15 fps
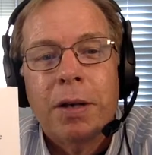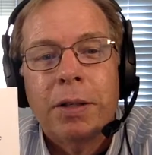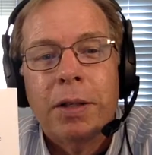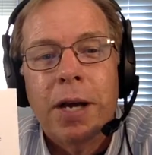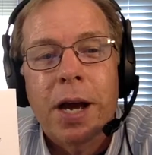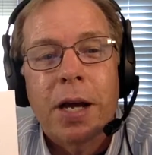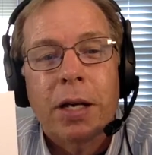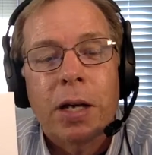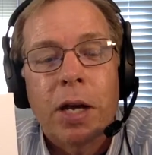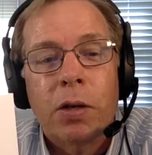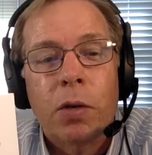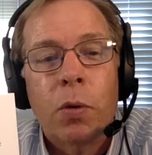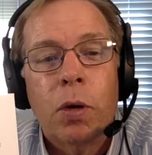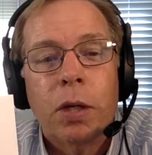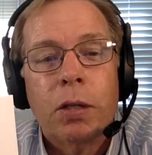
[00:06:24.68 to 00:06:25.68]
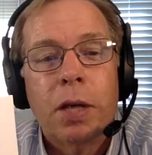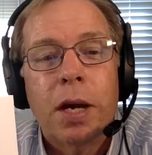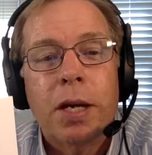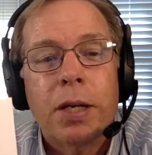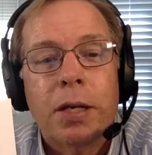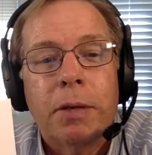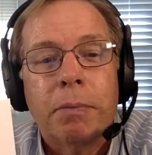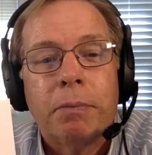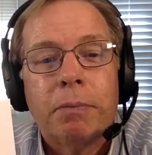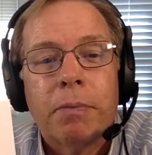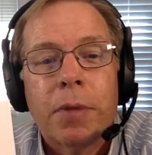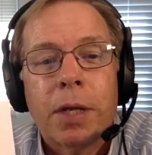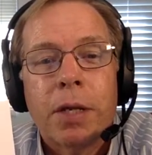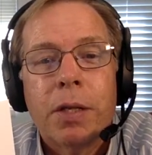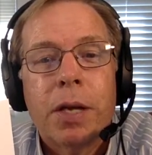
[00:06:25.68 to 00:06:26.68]
Now, I do want to tell you
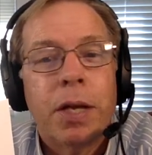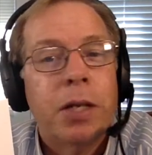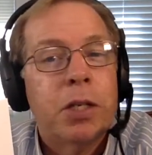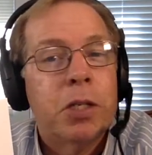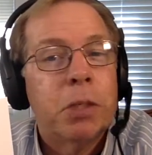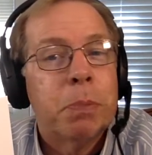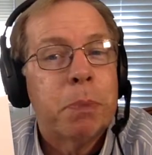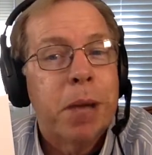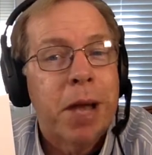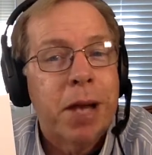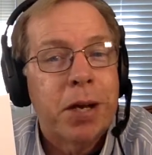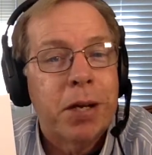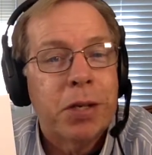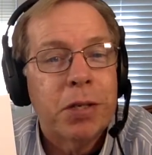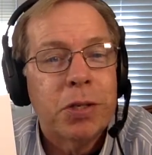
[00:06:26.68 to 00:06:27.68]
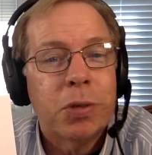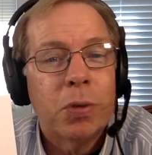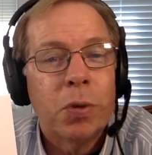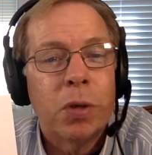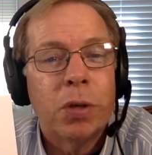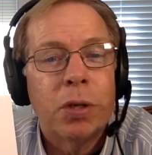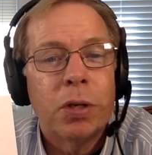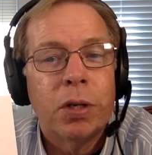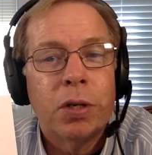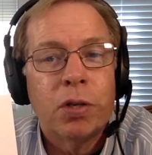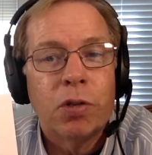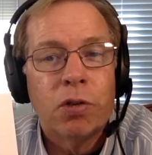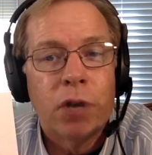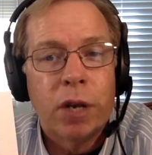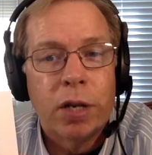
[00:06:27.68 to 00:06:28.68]
that in Spanish, the word that
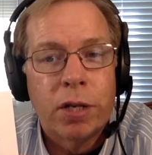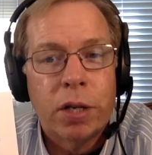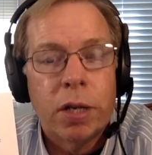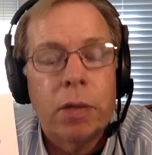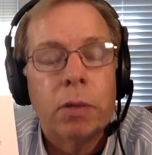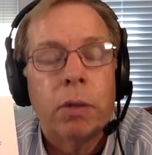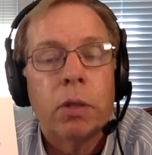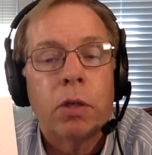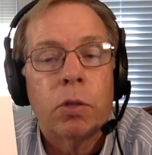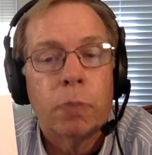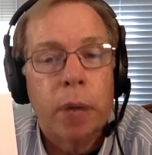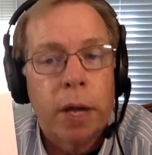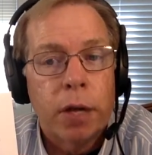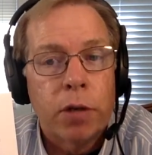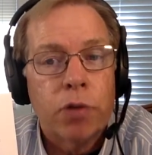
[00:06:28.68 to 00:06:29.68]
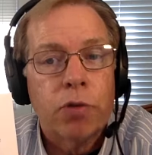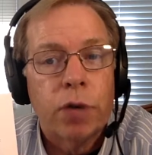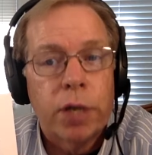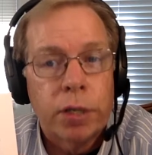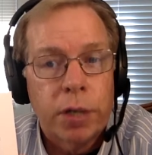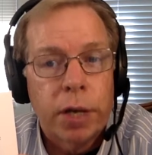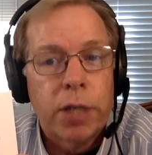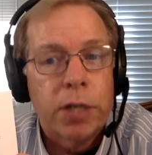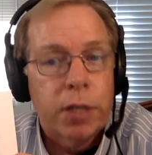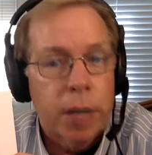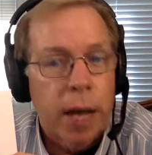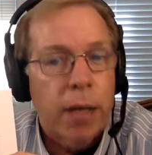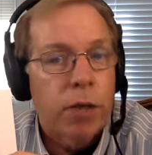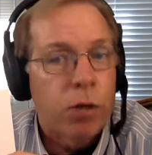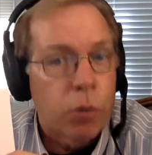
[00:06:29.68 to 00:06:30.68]
is in the Spanish translation
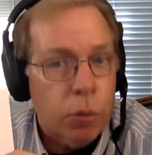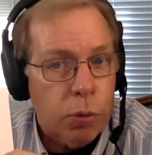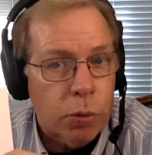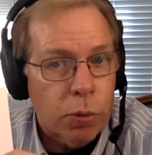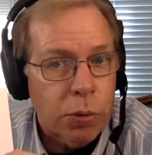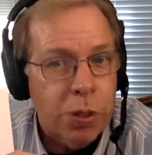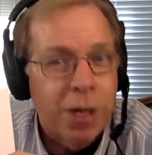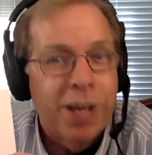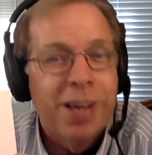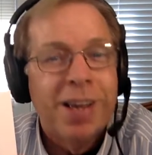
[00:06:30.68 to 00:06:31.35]
I use,